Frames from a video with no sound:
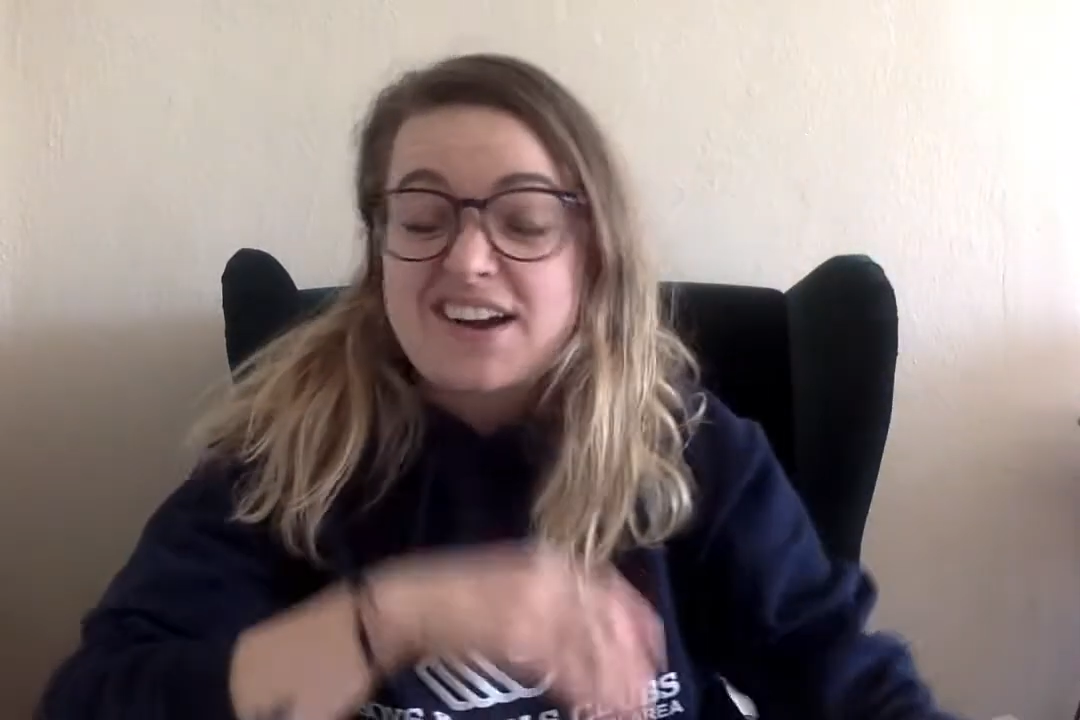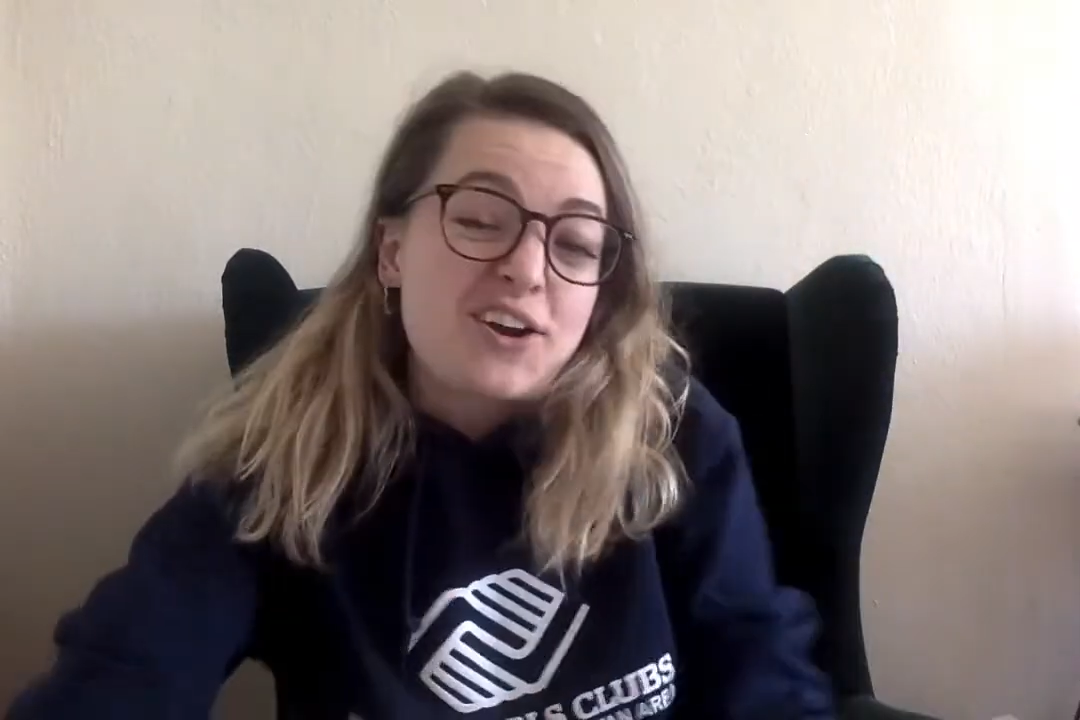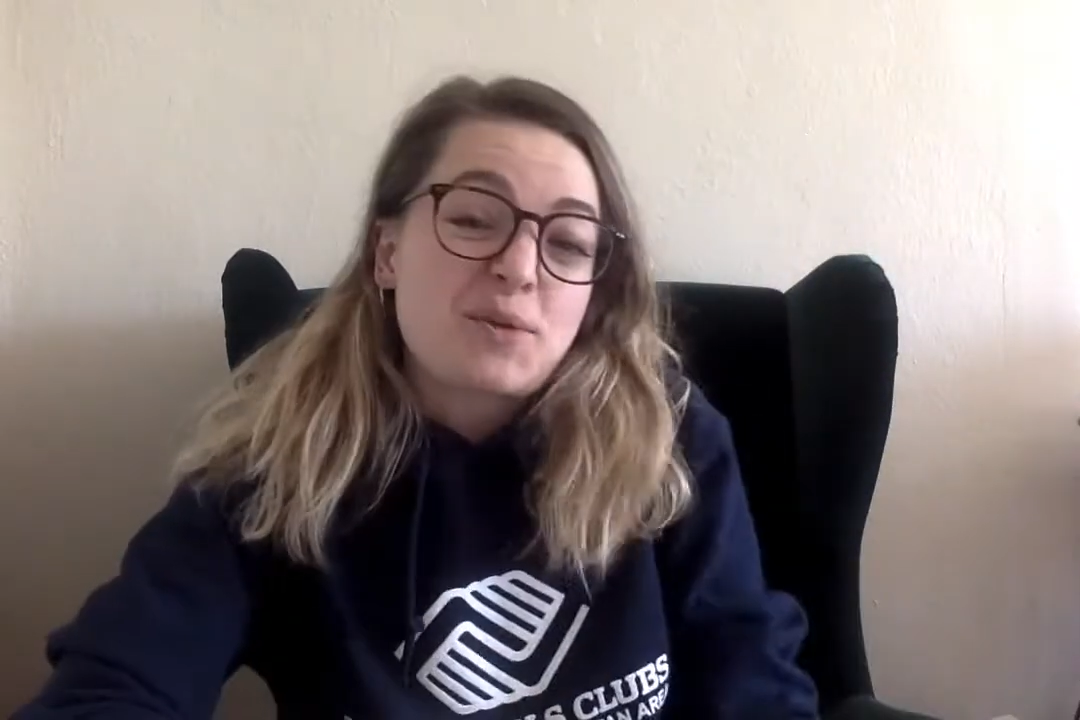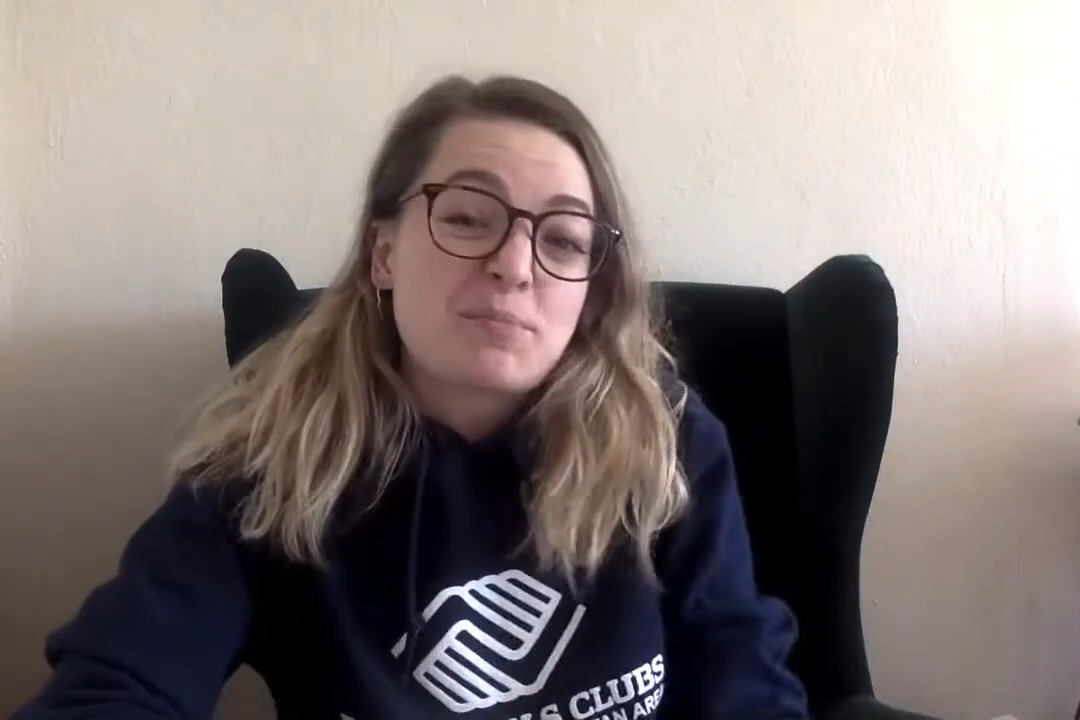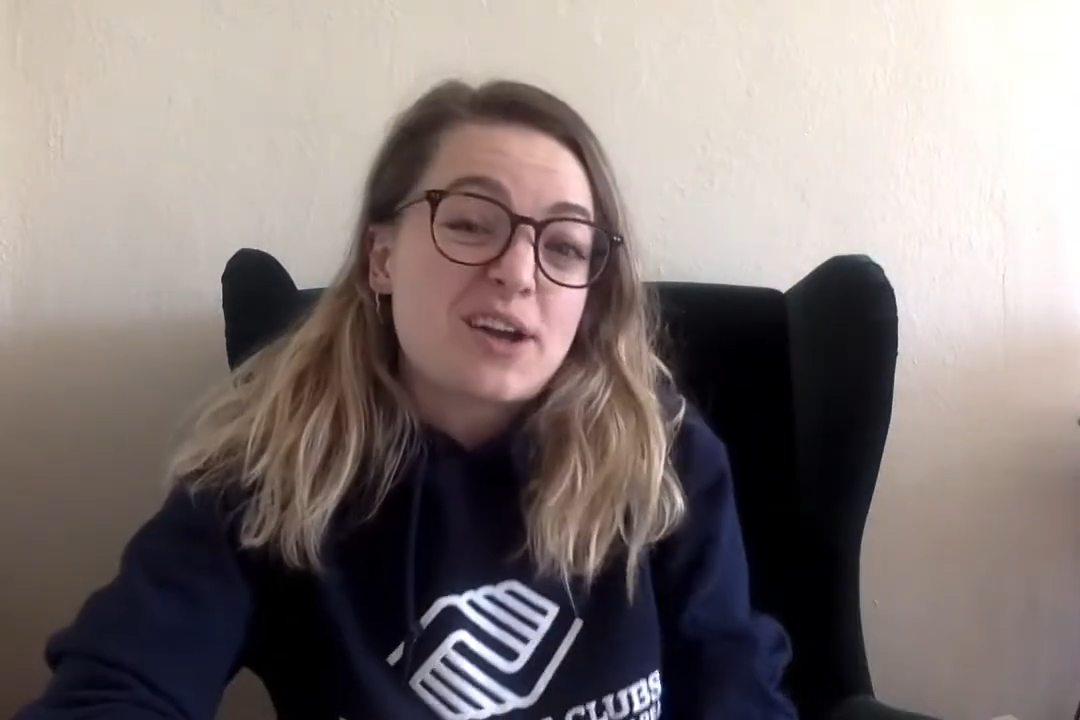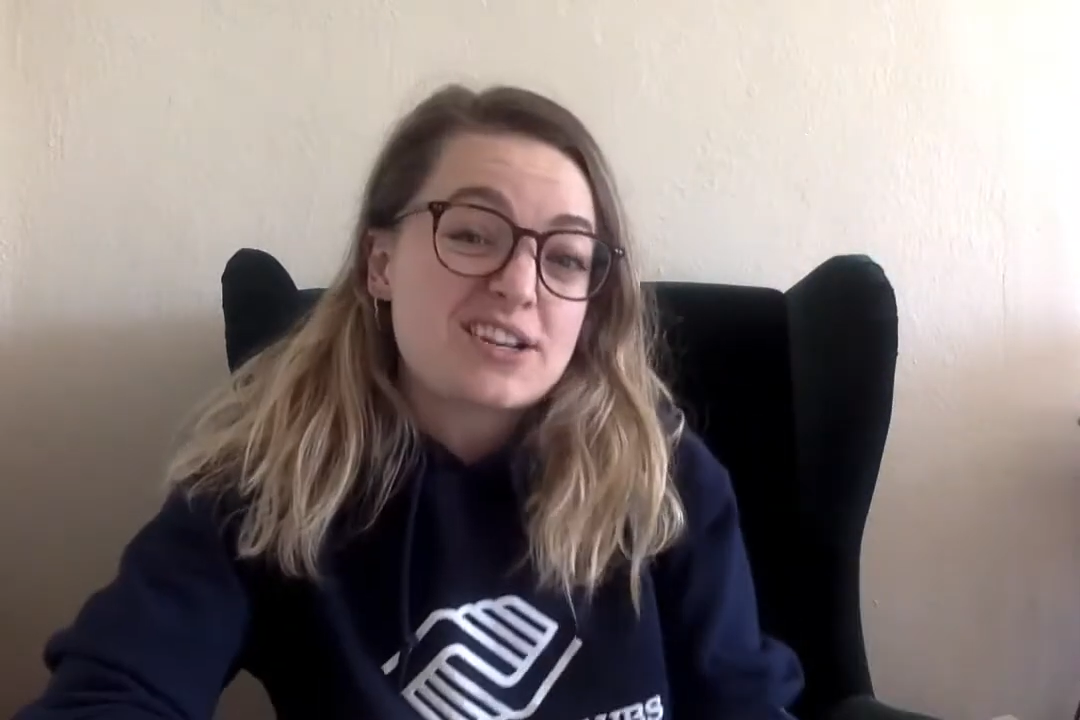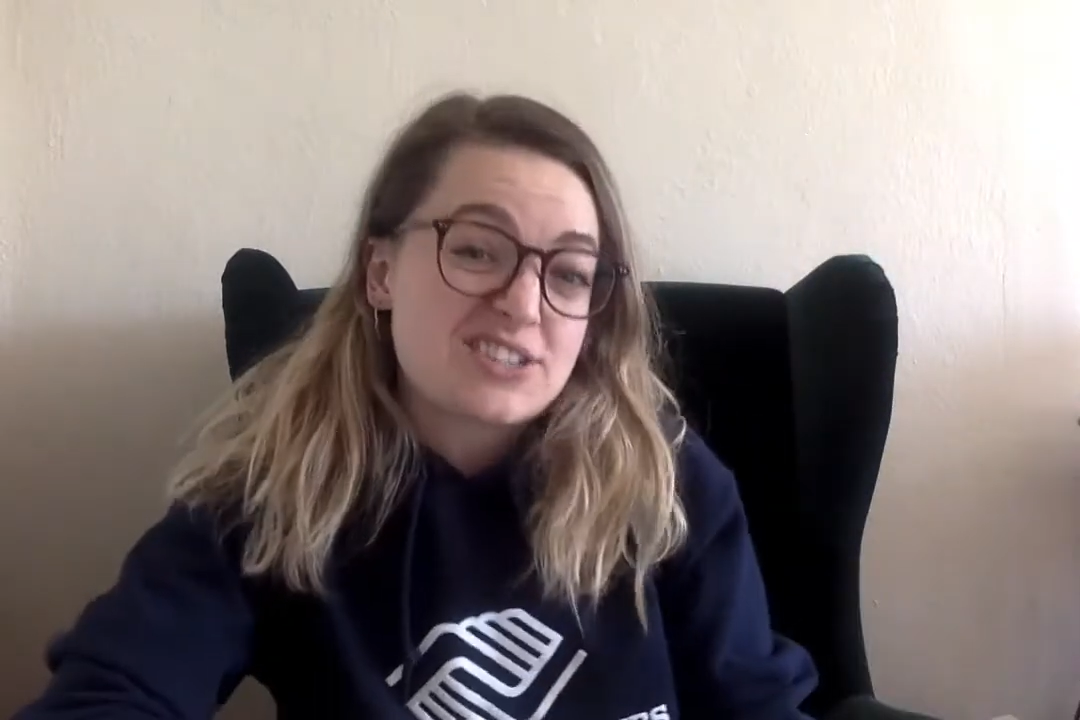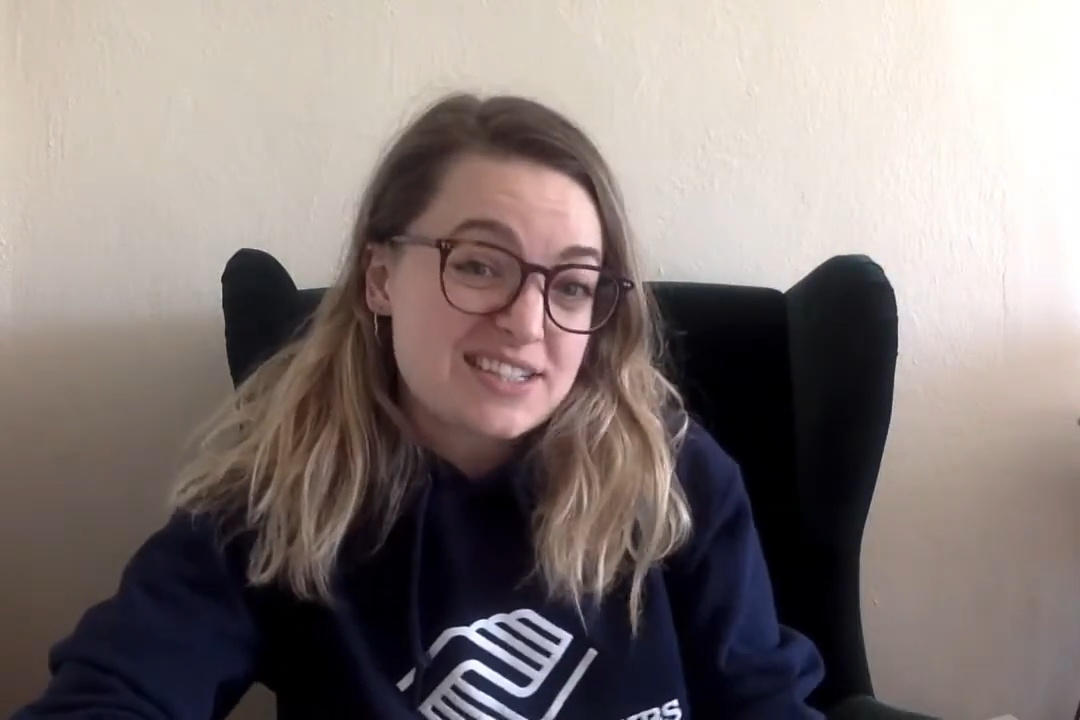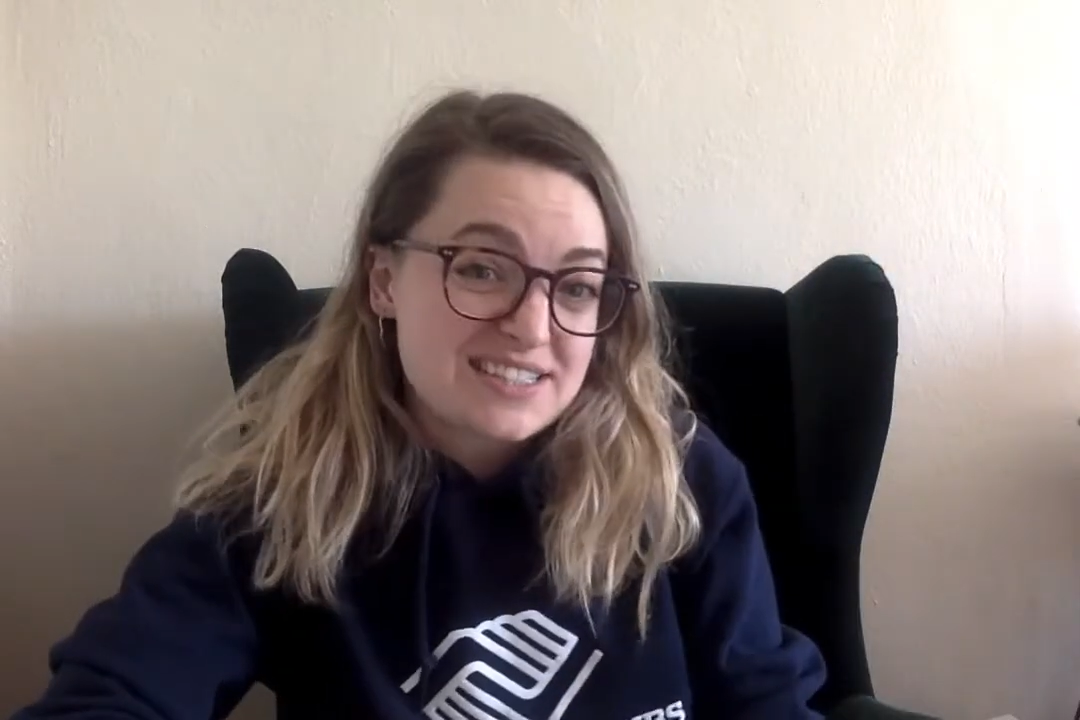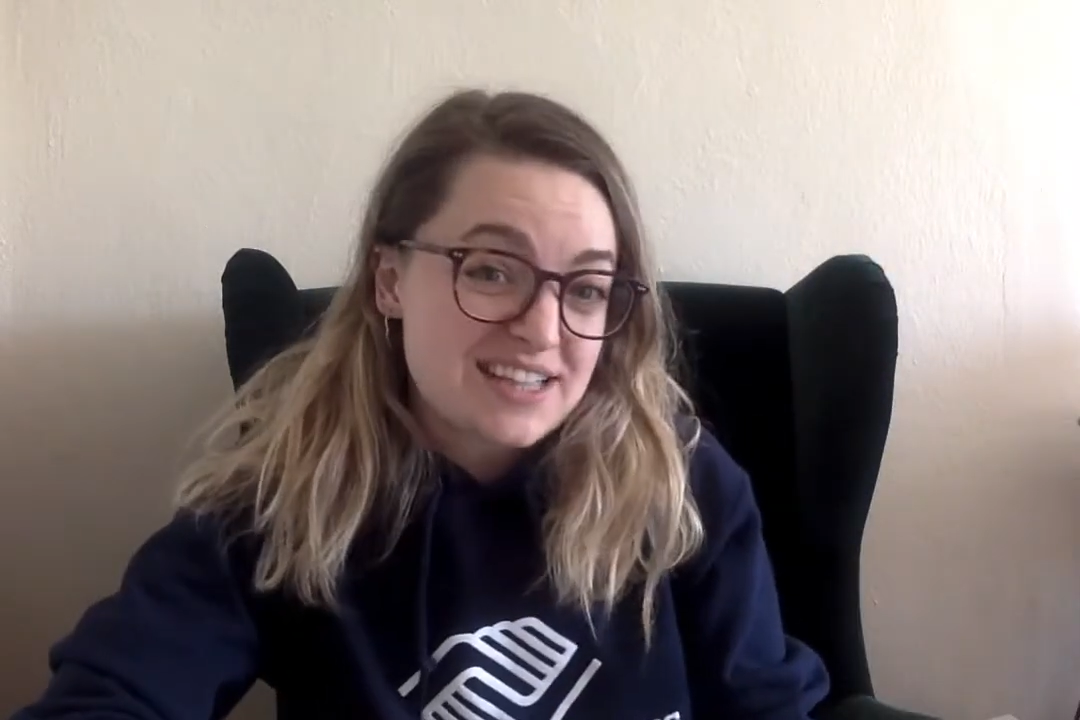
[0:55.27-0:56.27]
on a project